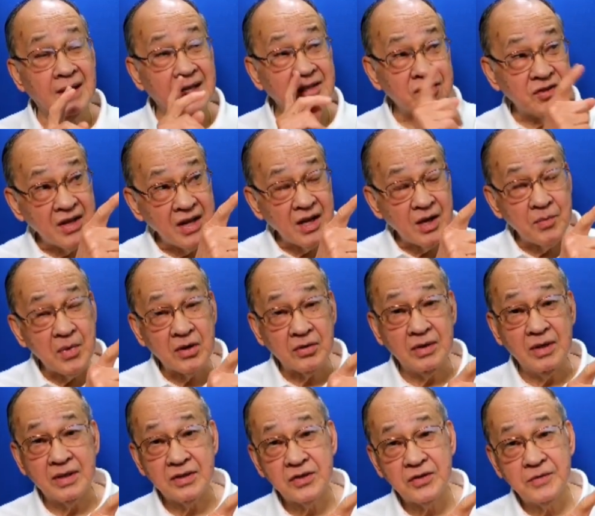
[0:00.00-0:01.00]
let's think
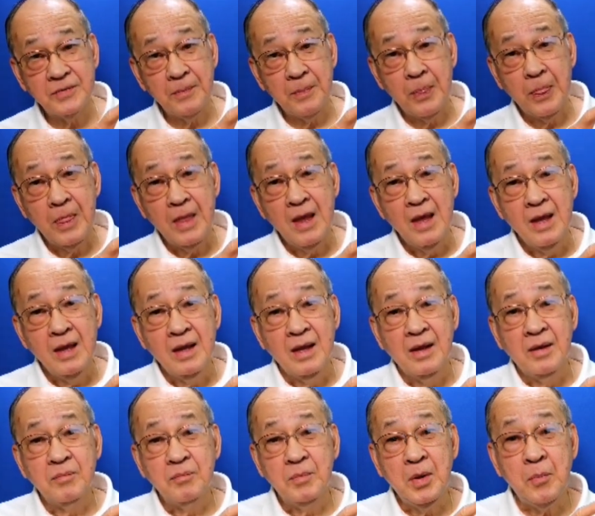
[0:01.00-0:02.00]
about this.
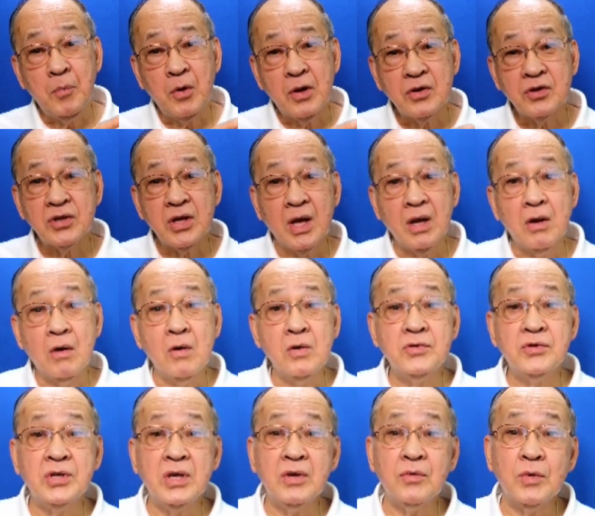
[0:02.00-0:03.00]
People are saying,
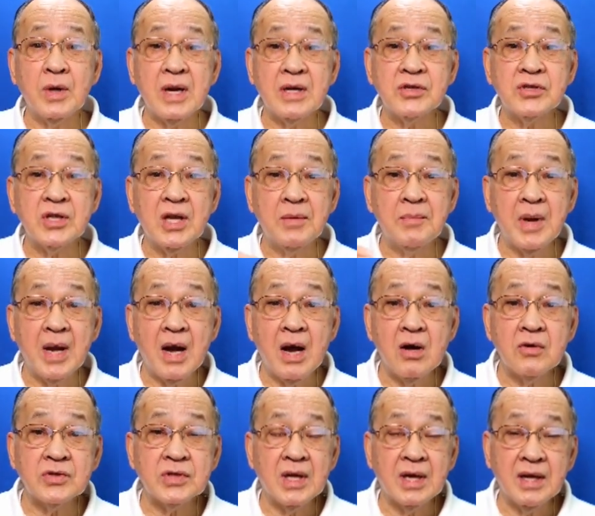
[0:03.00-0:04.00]
oh, gee, when I sell my
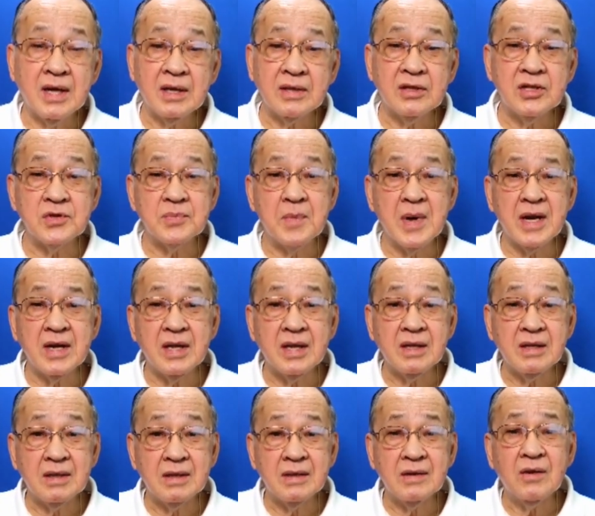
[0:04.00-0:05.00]
house, I'll get this
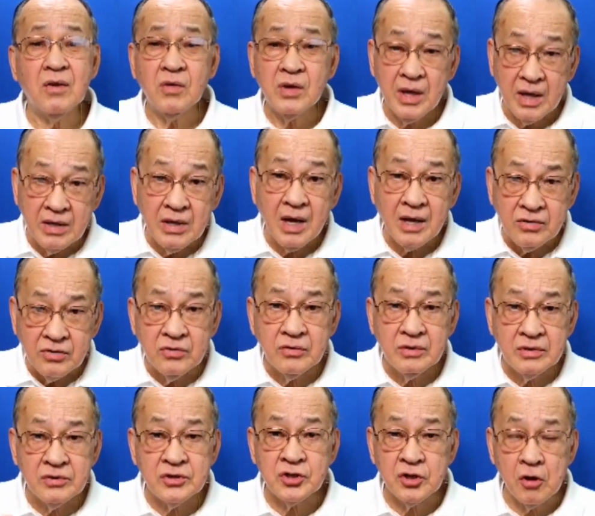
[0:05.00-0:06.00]
money. Okay, yeah,
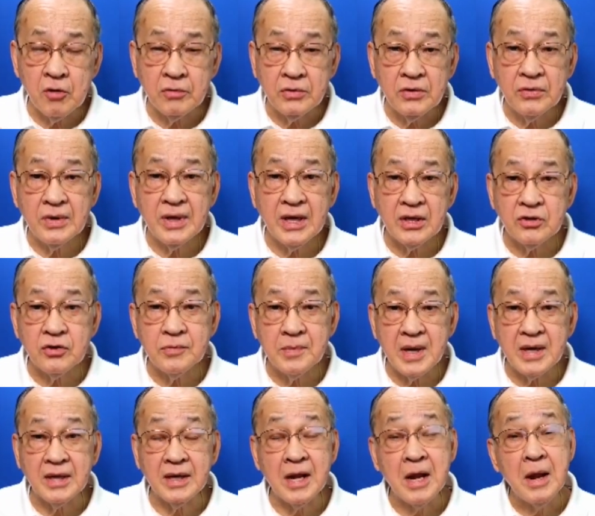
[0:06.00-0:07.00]
it's true, you'll get your
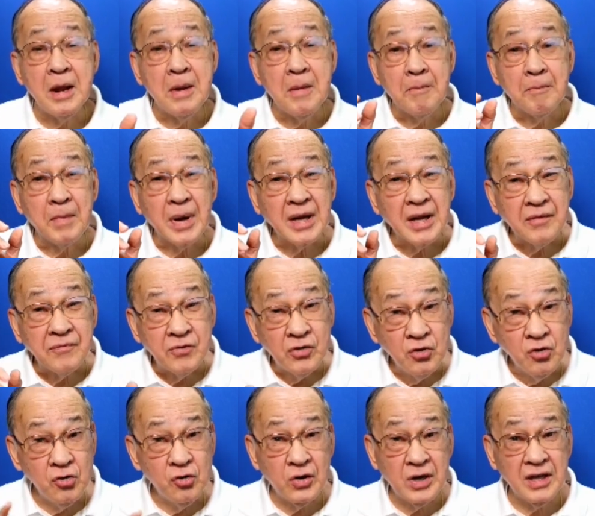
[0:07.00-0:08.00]
money. But
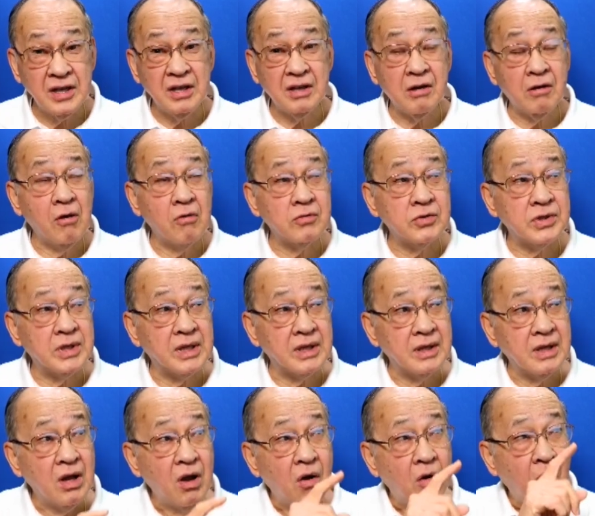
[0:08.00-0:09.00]
if you look at it
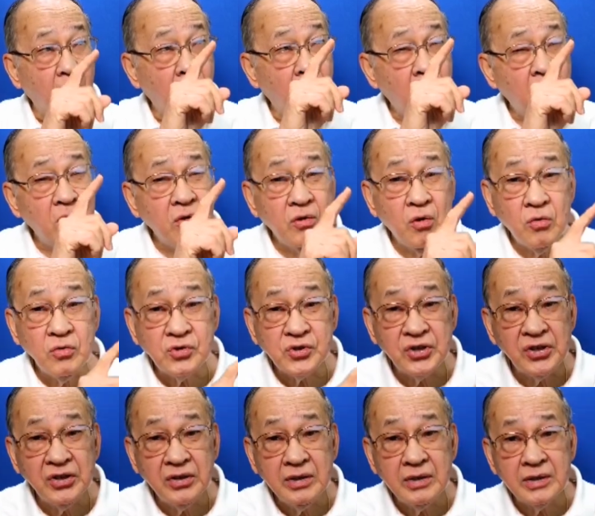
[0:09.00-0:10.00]
closely, all
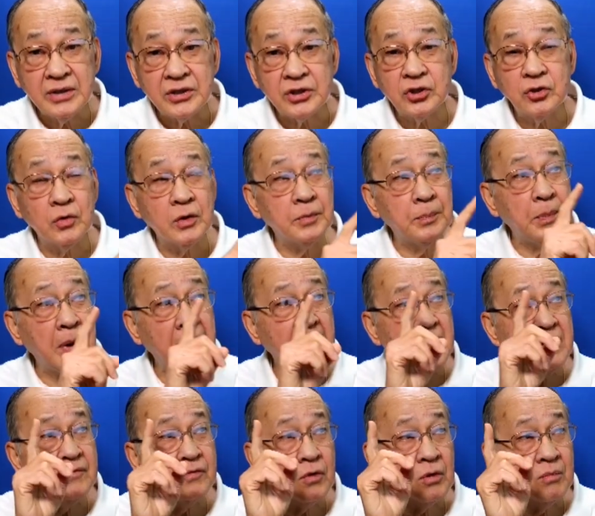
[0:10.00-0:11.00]
those years you are
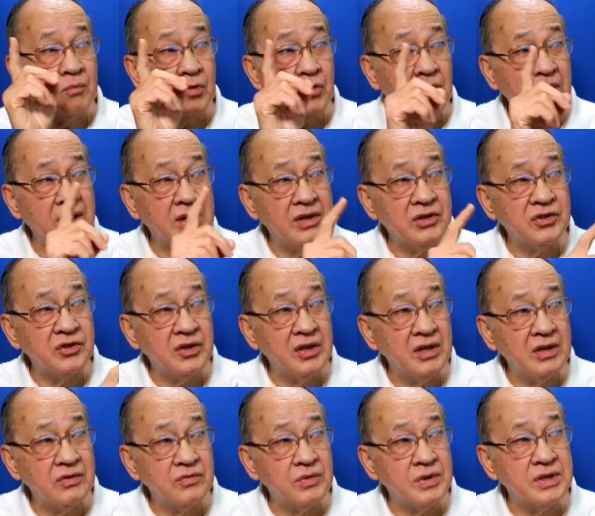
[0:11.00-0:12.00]
paying for mortgage,
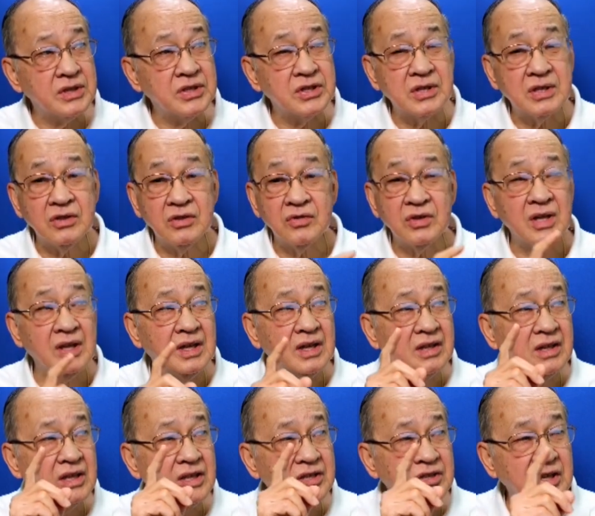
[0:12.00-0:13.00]
interest,
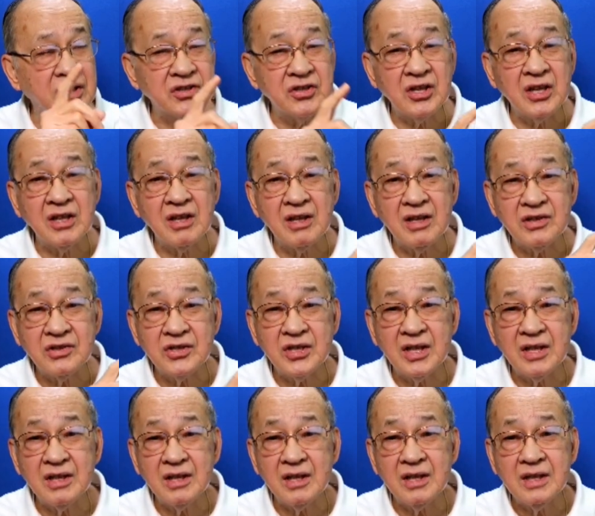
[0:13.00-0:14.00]
utilities, etc.,
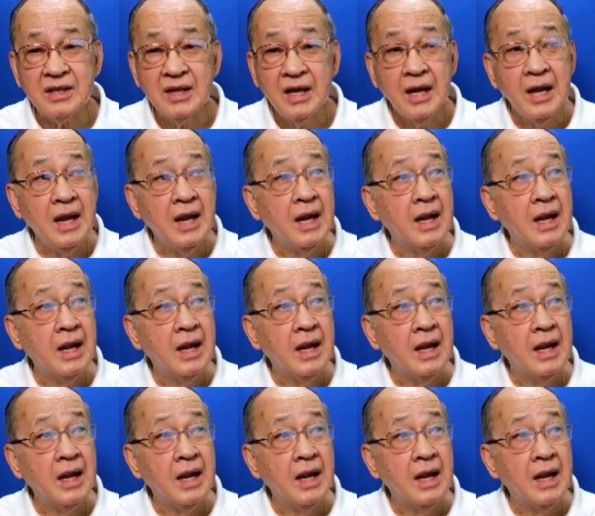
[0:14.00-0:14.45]
etc.,